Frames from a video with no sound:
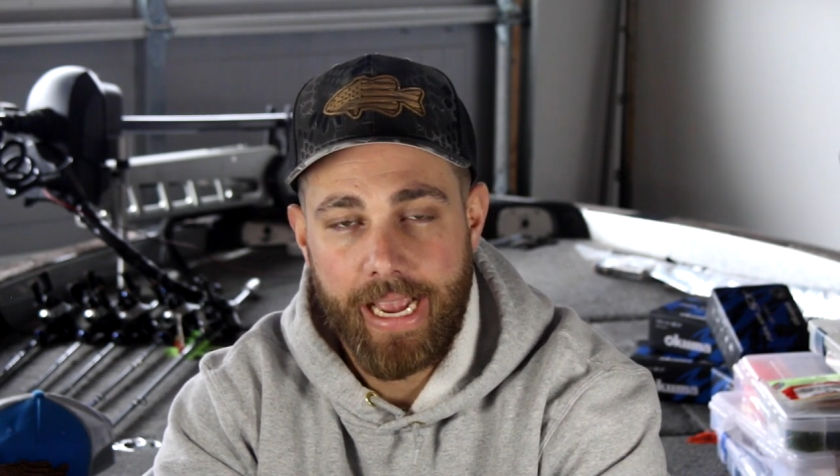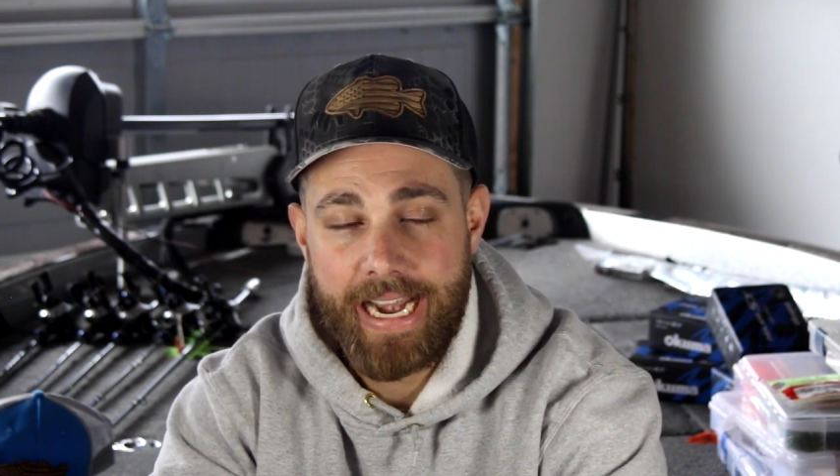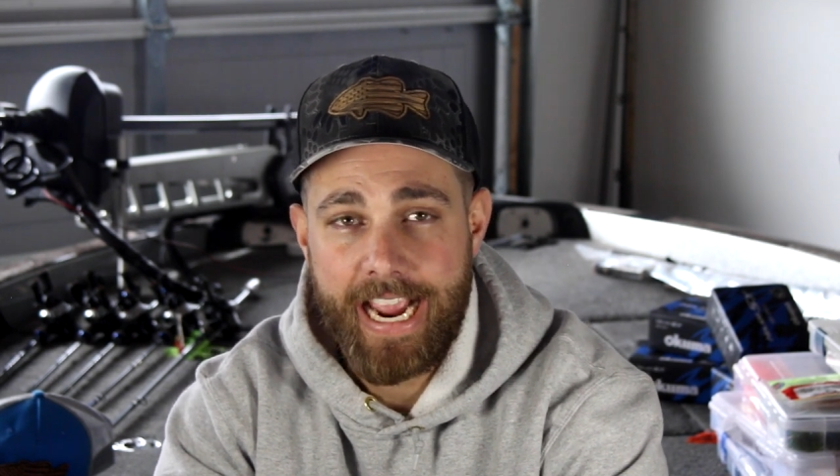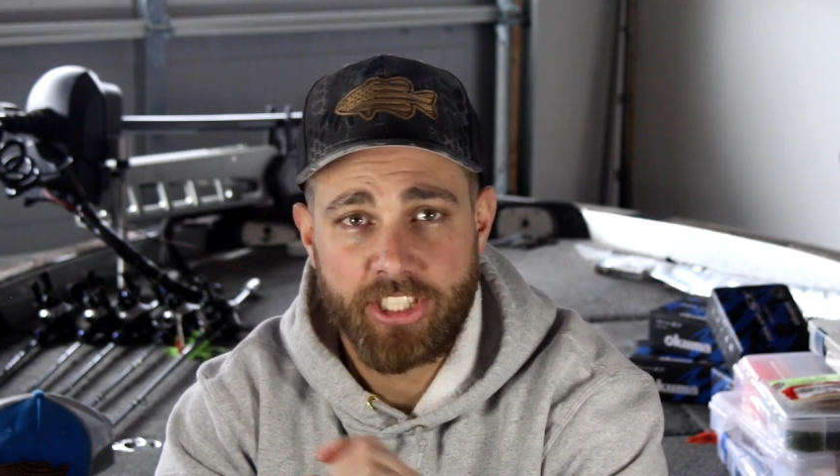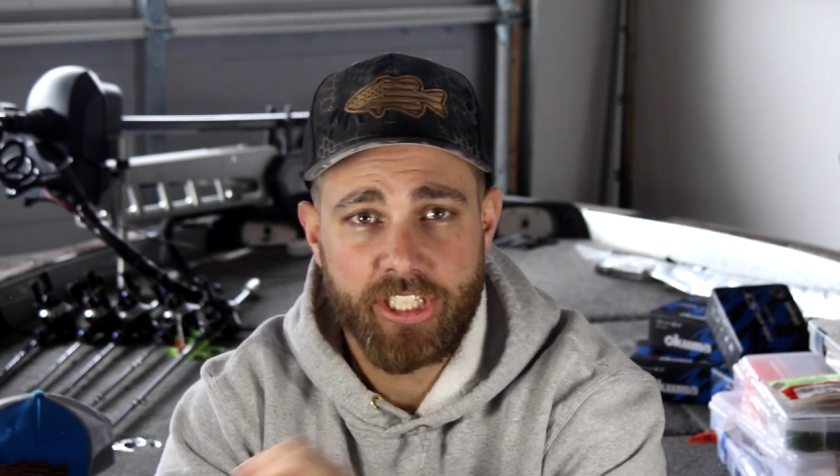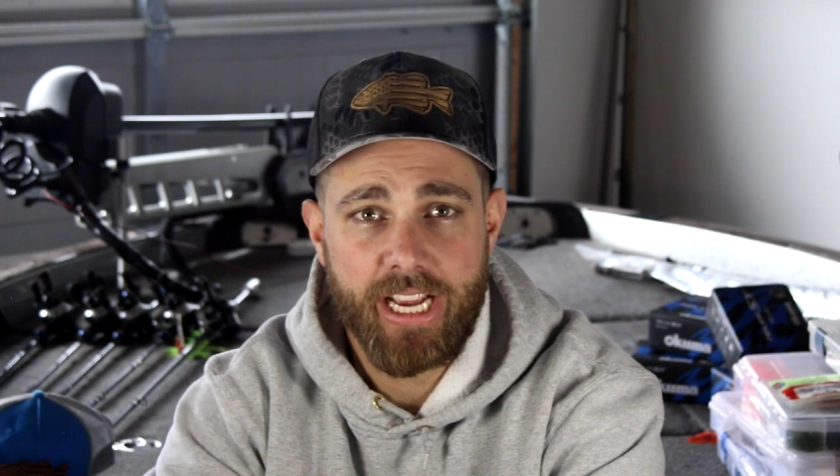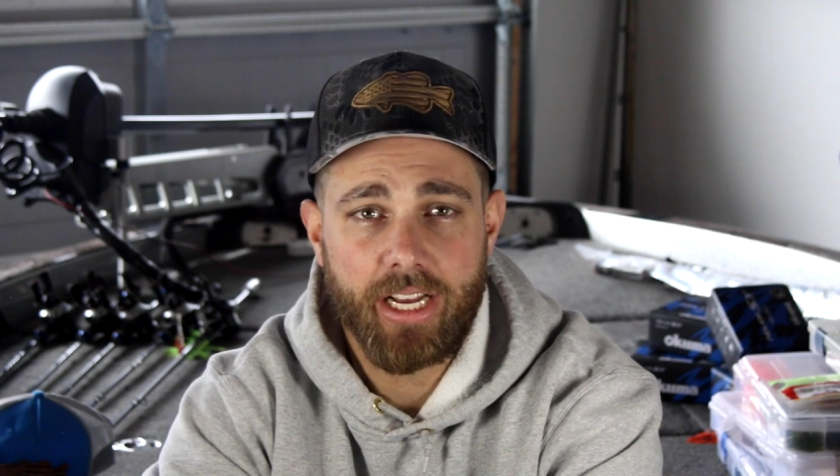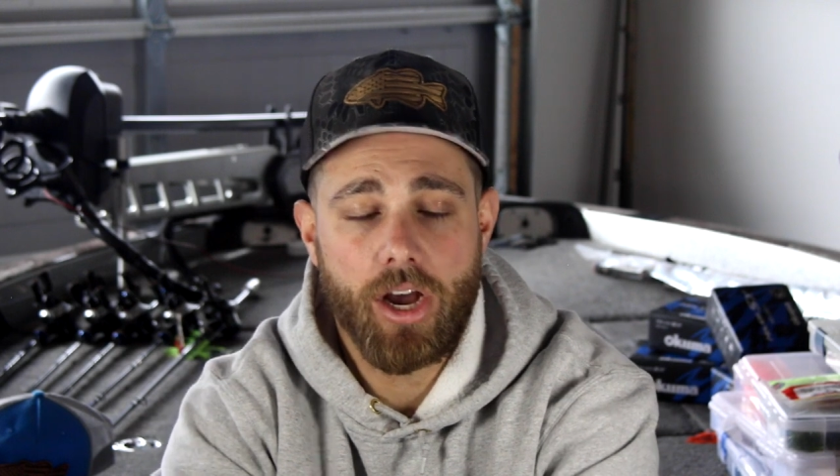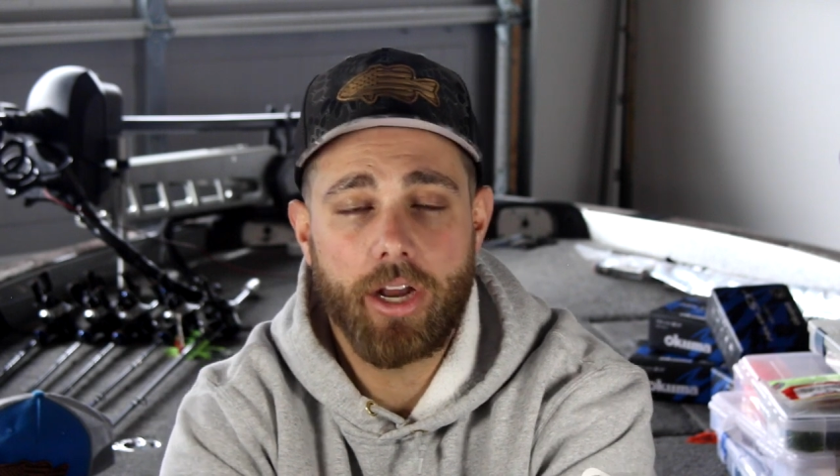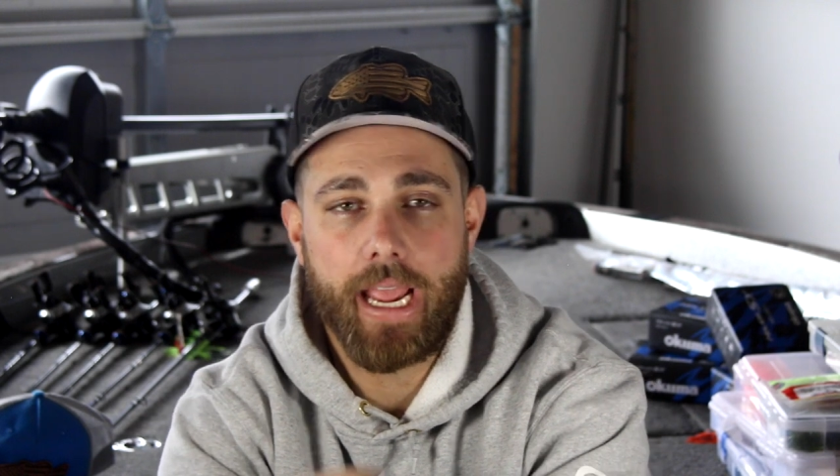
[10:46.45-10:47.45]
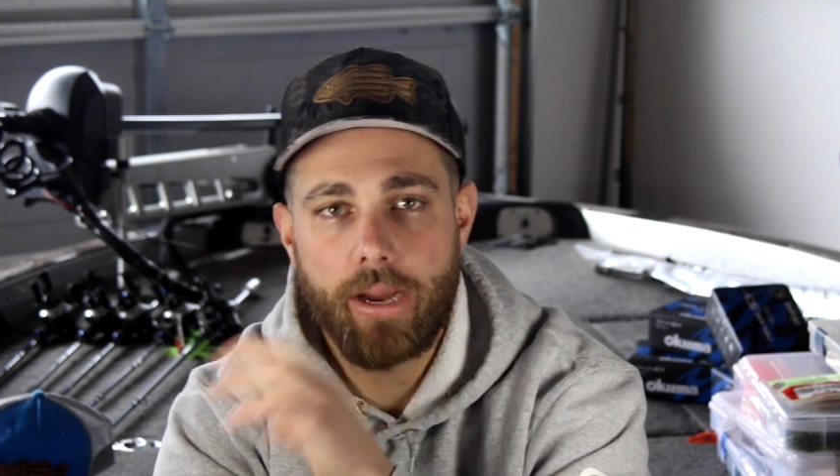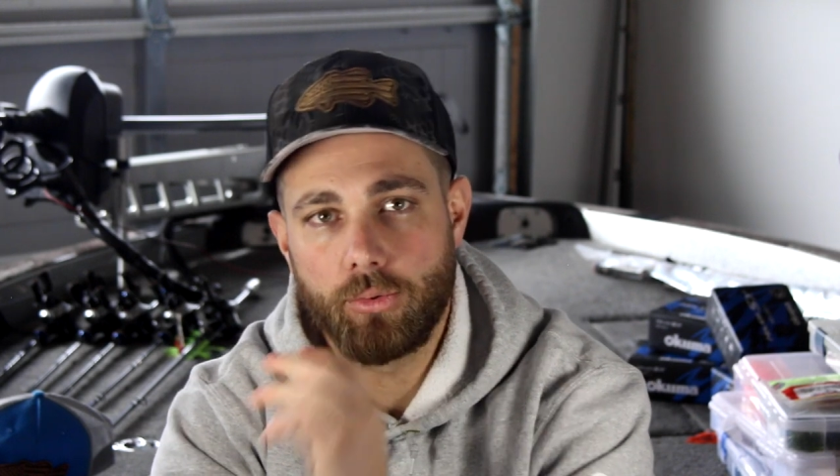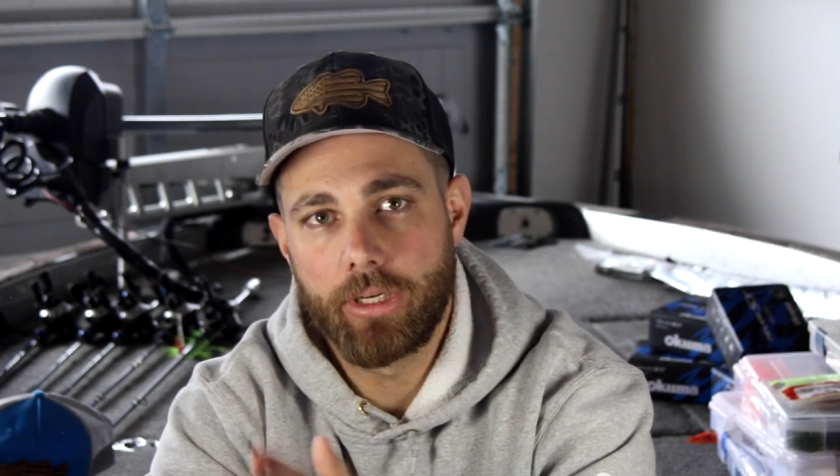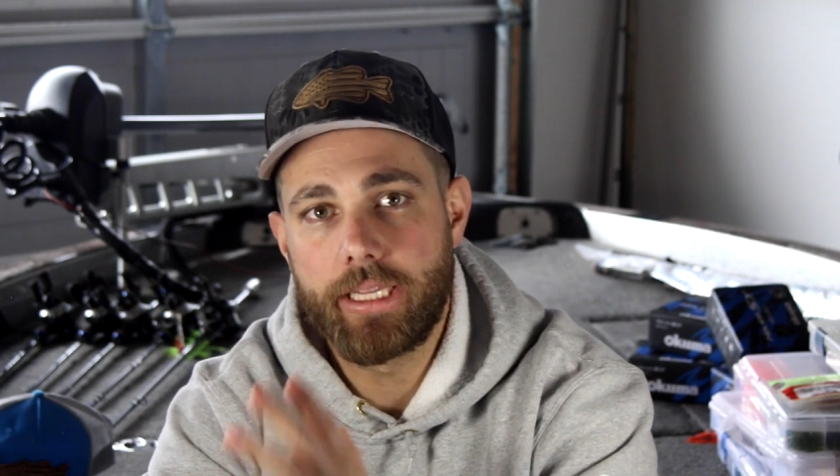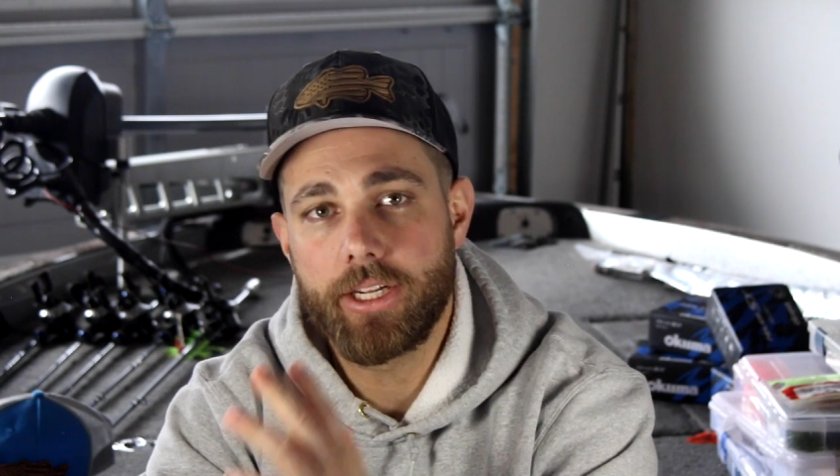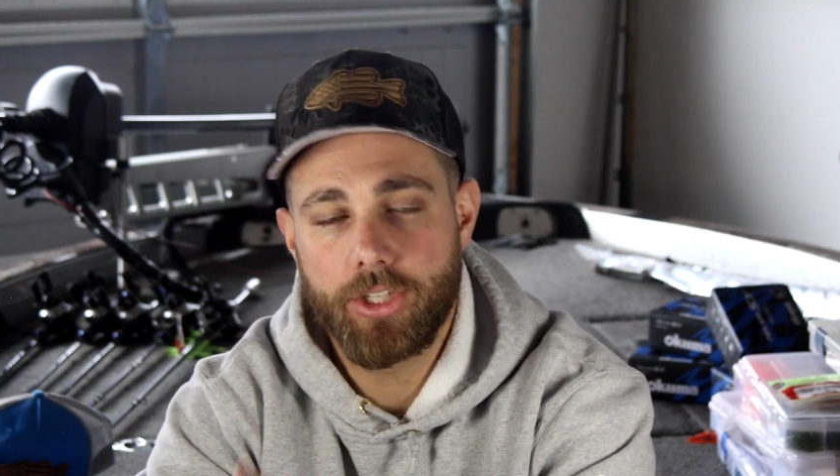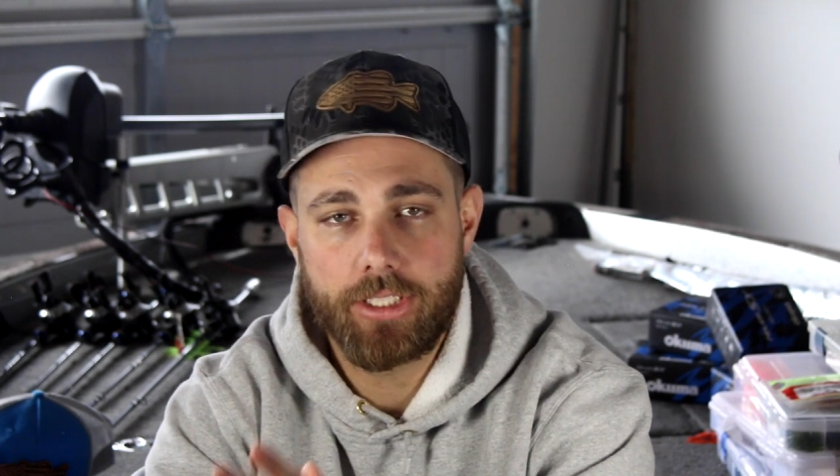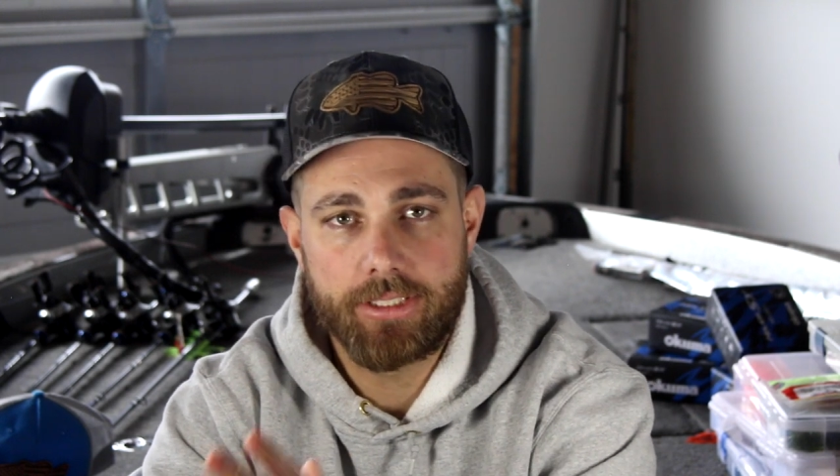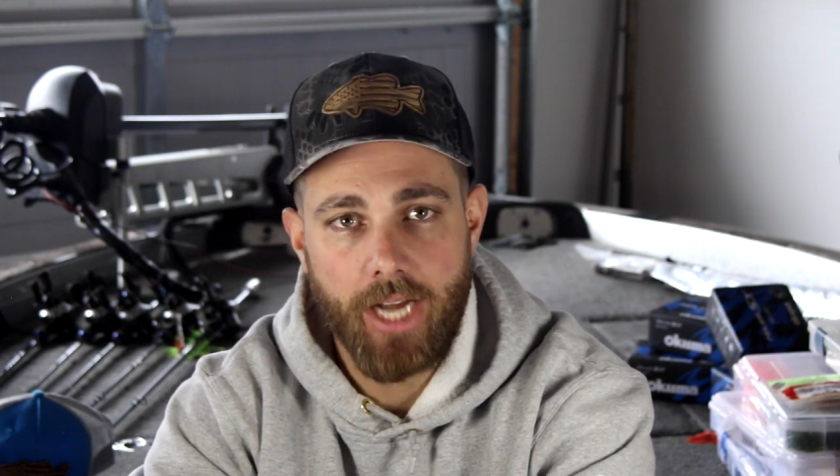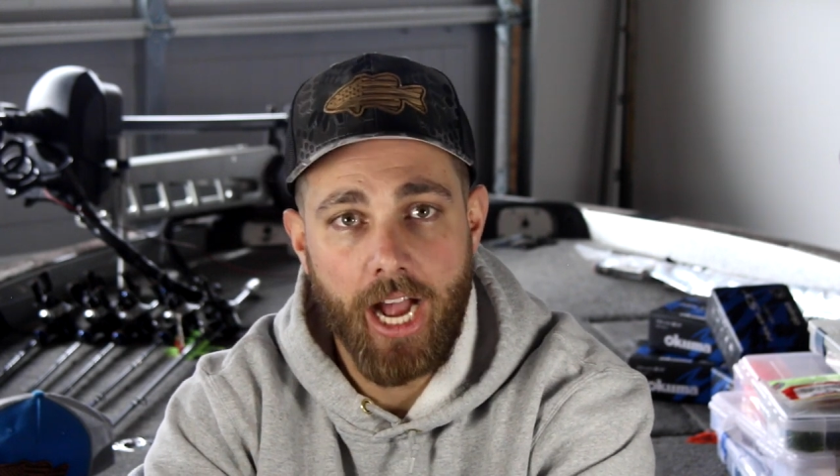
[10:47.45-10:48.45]
And I actually got on a really
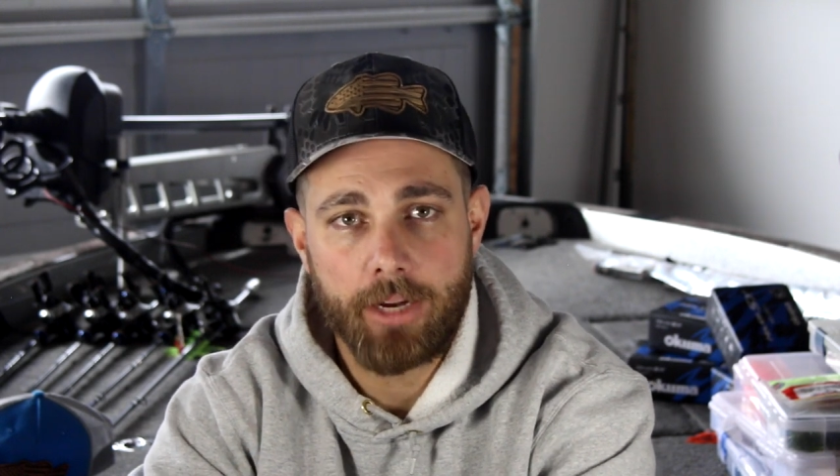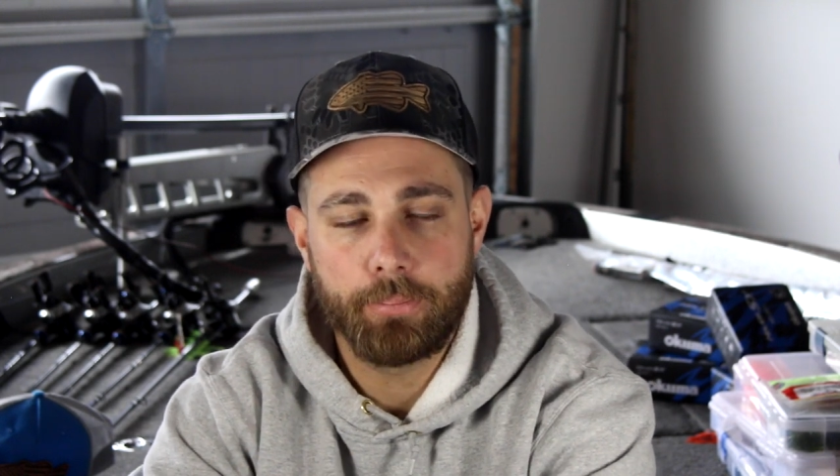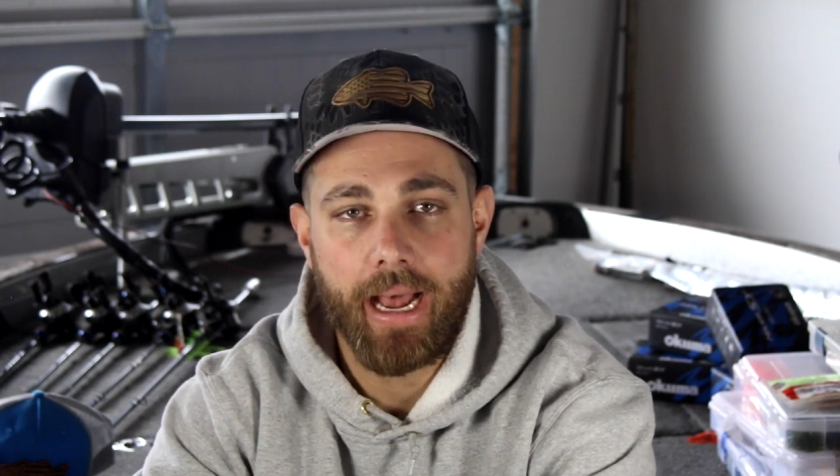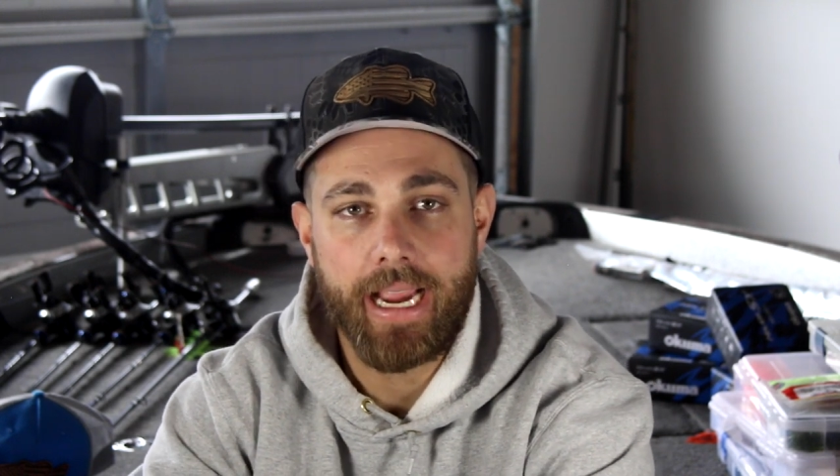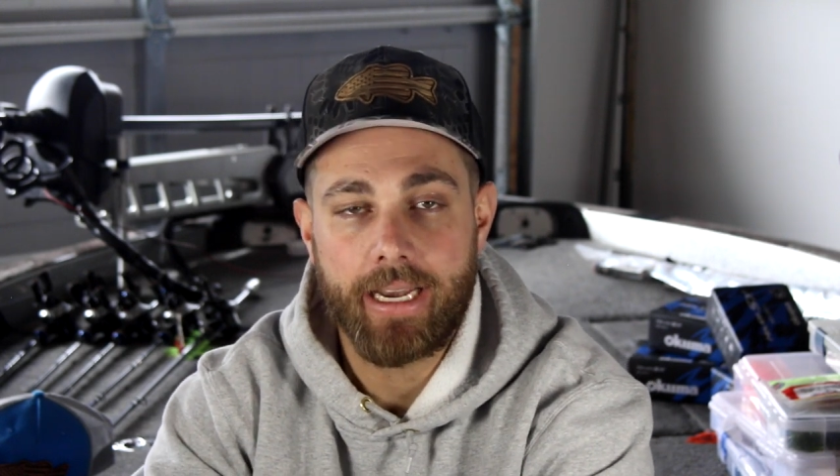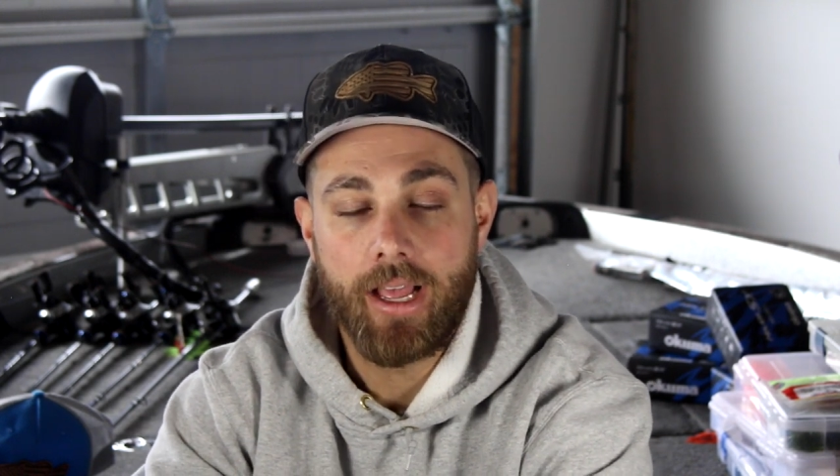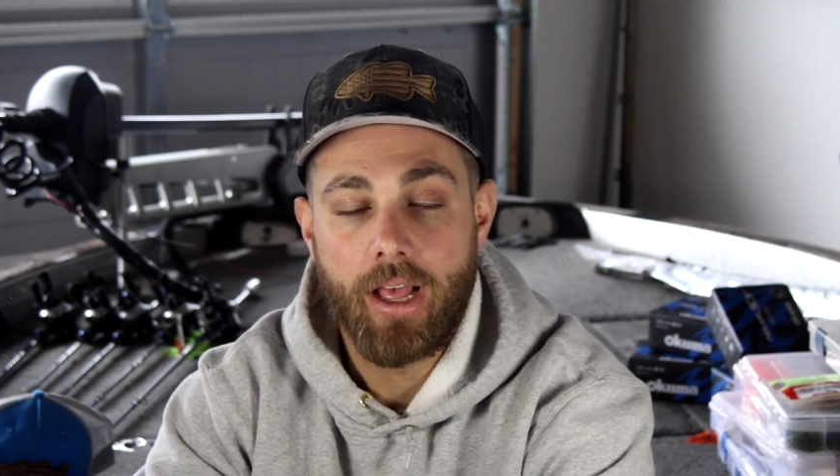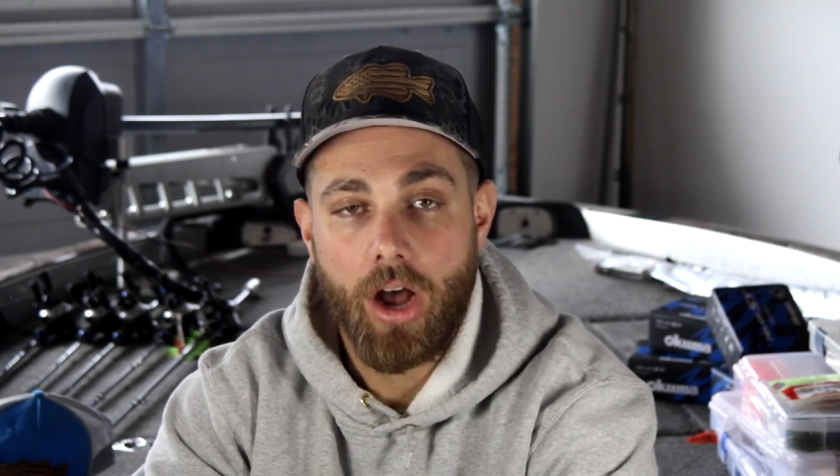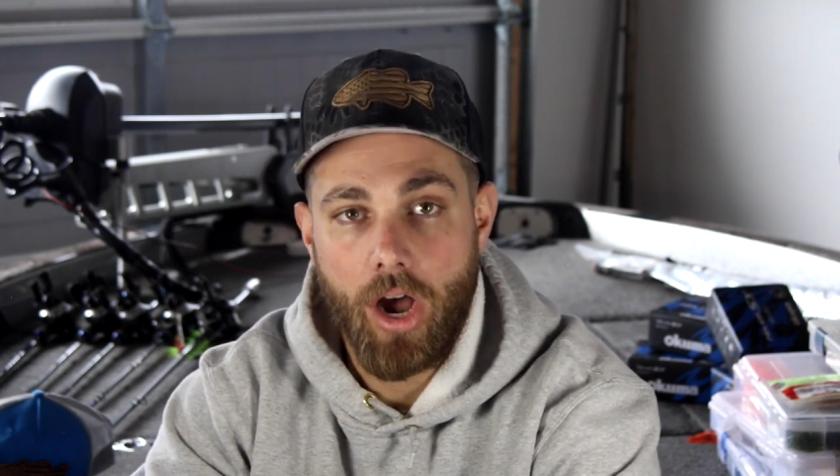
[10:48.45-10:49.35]
good dock bite